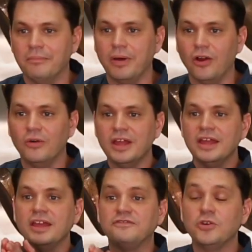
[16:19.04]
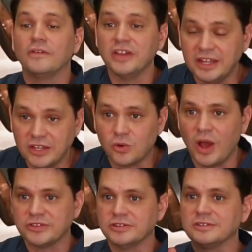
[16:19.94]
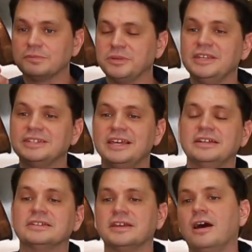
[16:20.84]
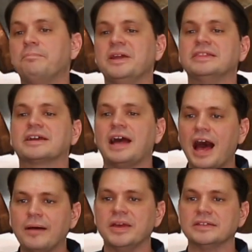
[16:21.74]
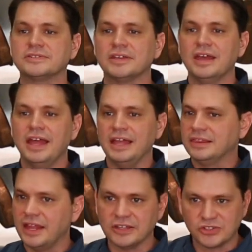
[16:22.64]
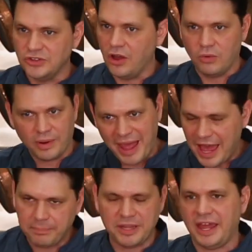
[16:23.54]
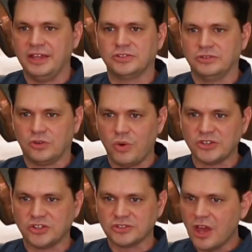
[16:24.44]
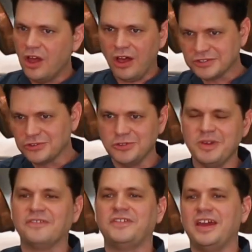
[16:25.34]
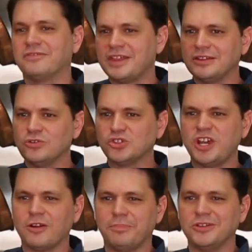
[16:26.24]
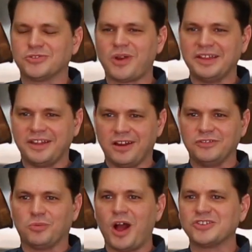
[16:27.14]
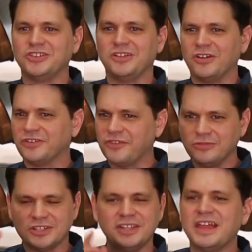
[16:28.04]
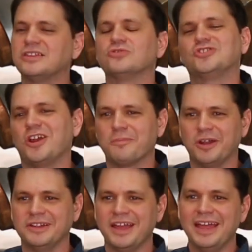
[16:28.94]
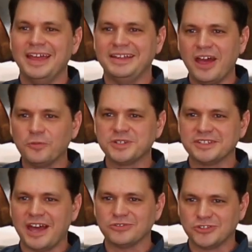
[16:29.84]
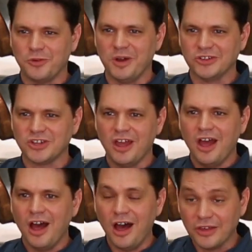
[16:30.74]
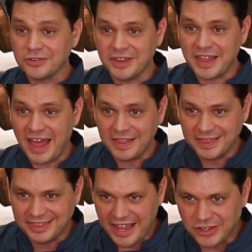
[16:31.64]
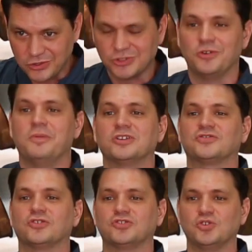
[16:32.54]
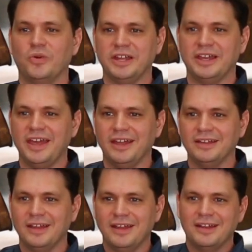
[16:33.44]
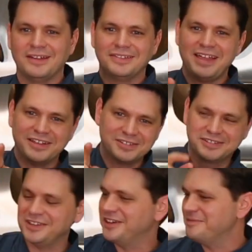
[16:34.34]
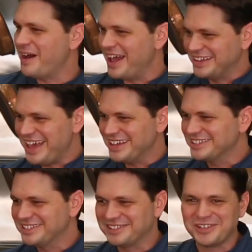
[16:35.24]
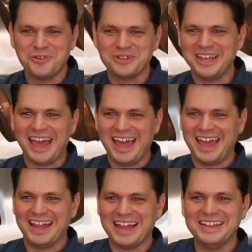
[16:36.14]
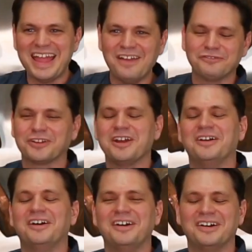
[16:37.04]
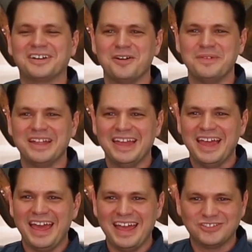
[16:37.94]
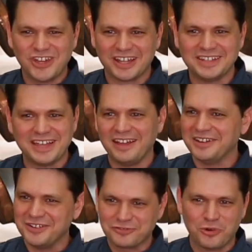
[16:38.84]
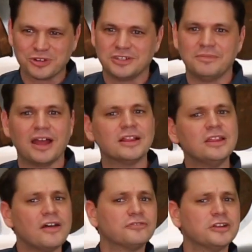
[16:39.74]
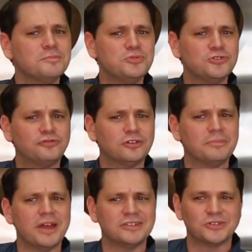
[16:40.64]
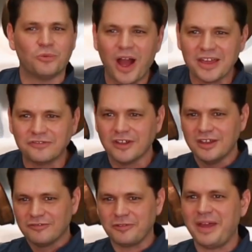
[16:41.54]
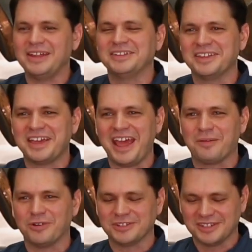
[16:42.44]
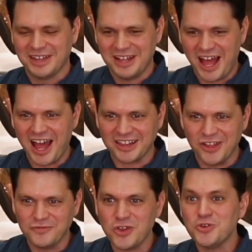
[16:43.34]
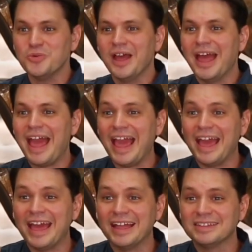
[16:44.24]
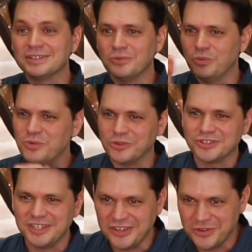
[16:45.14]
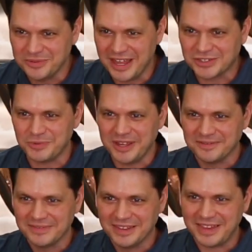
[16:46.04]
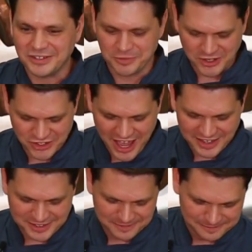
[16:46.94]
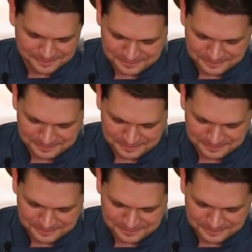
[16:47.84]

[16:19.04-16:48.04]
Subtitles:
gumbo. If you have any questions, please hit us up in the comments and let us know. We're happy to answer the questions. Also, do me a favor. That little share button's right there. If you're watching it on your phone, just hit that little share button. It helps us out so much. Other than that, thank you so much for joining in. Thanks to my guests, Tony and Annette, for coming and checking us out. And, of course, to my lovely, beautiful, amazing wife for manning the cameras. I love you, and we will see you next week. Thanks so much, guys.